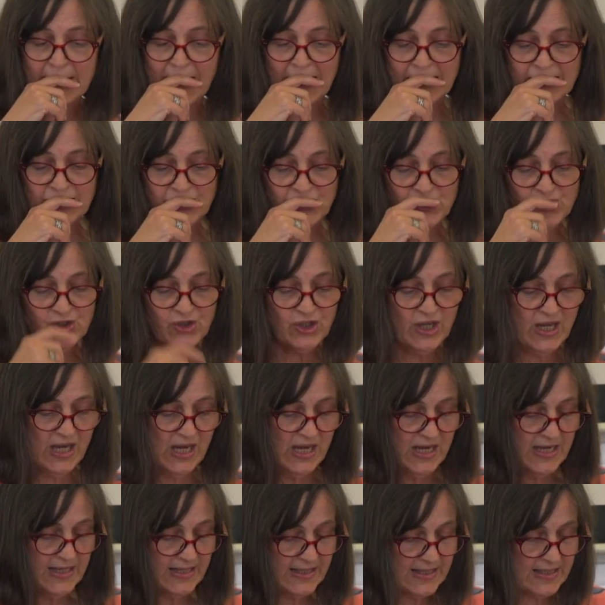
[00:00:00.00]
And
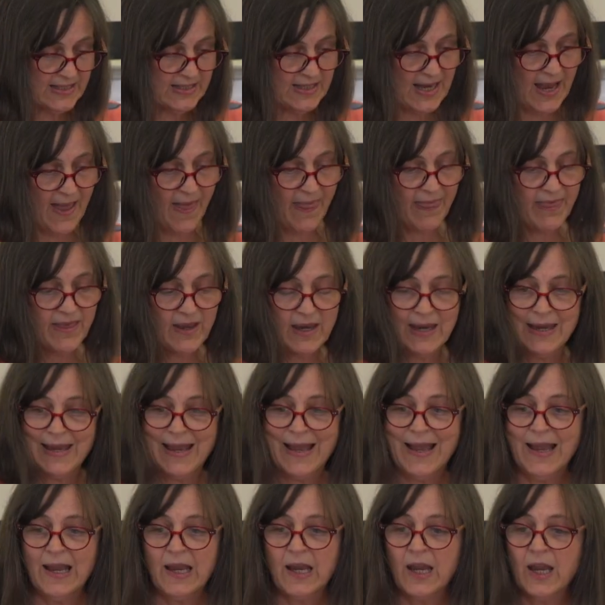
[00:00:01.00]
she set the
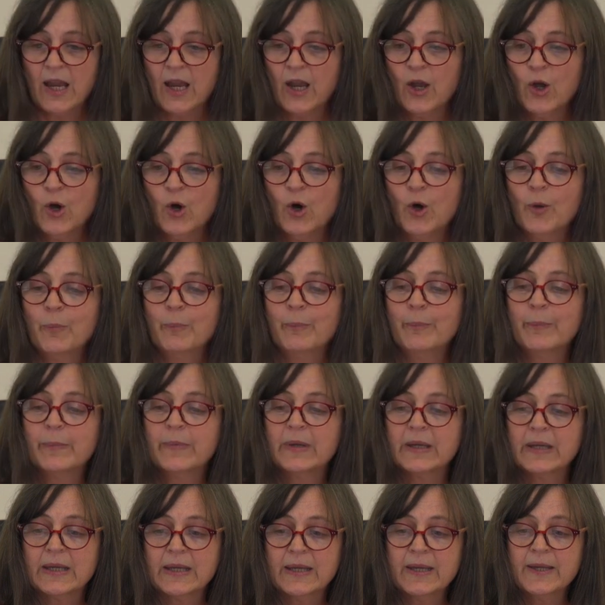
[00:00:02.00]
gang on
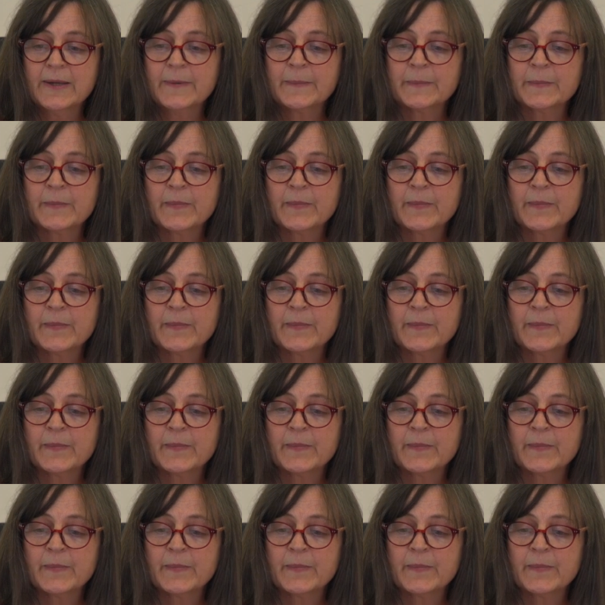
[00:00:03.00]
me.